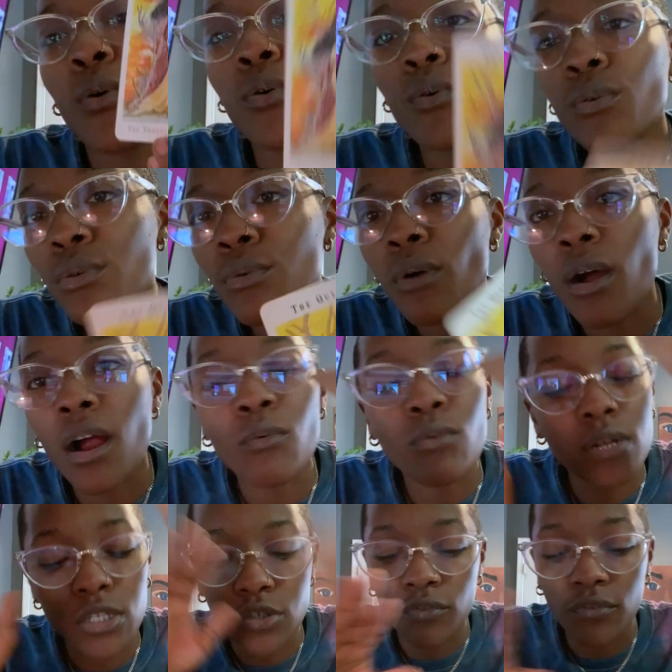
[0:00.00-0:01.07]
who you are,
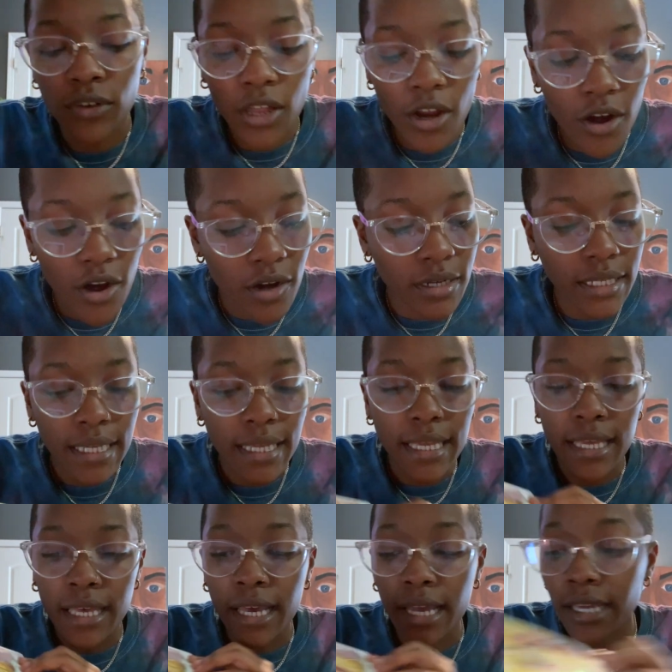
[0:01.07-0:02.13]
what you've learned,
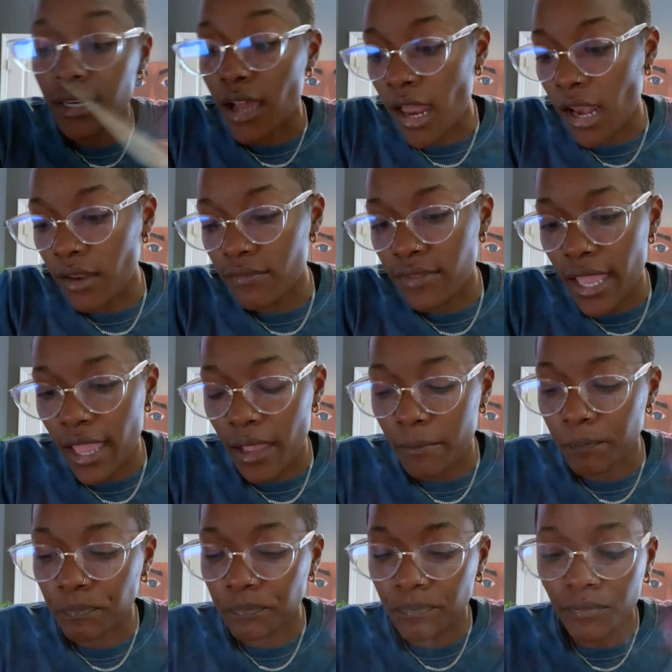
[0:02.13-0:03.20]
and all of that.
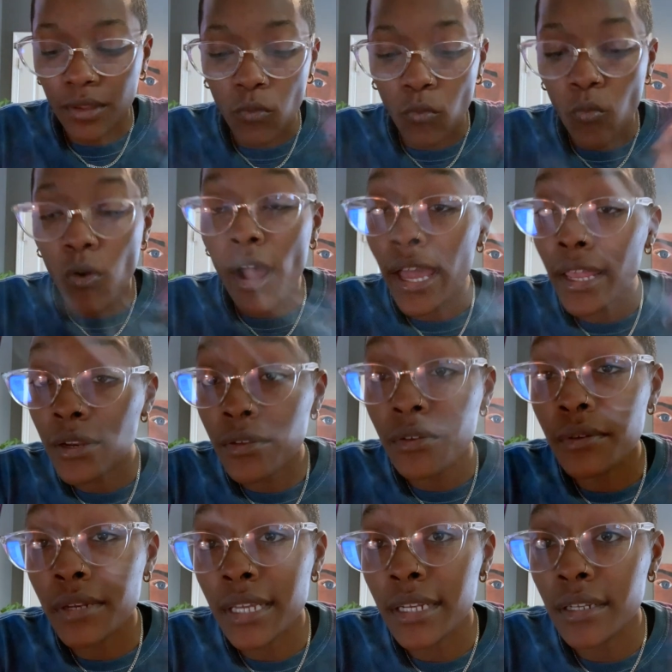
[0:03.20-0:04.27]
Why do you
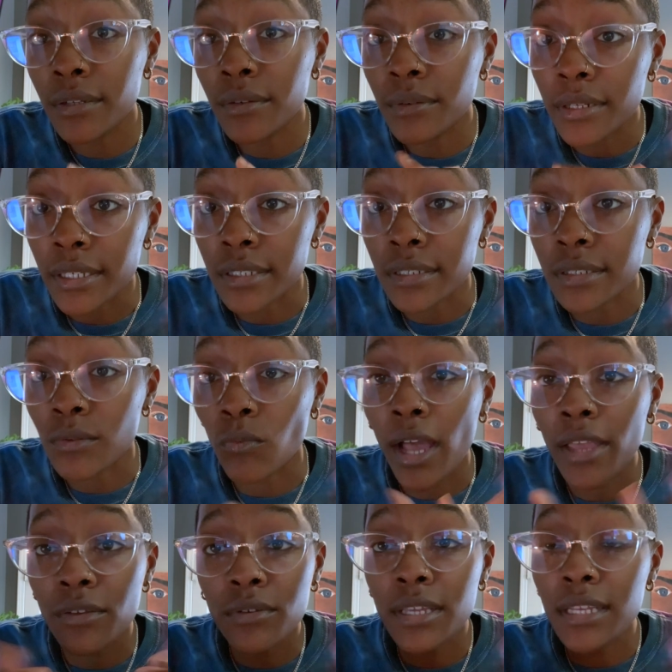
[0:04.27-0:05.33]
need to do this? Why
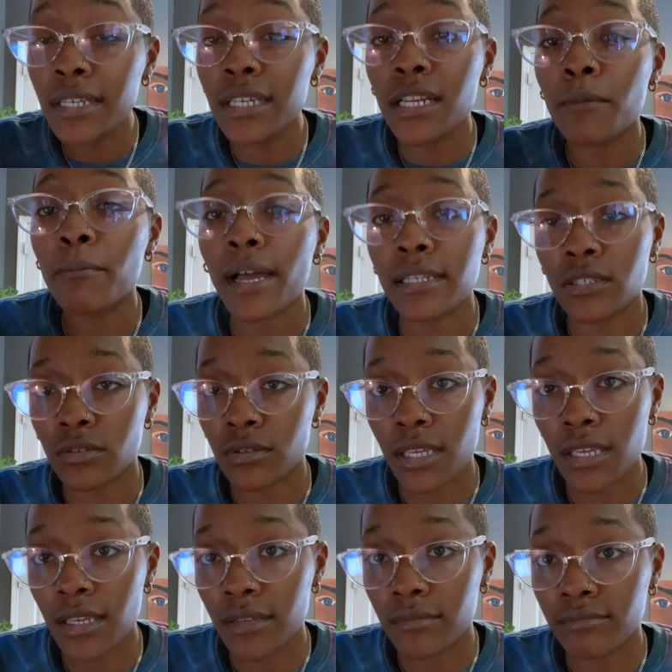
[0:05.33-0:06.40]
you need to get up out your
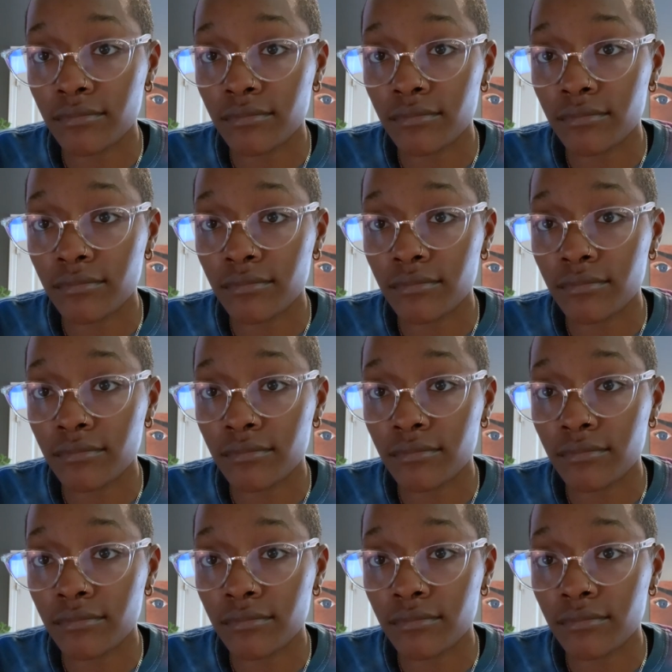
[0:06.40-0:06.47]
head?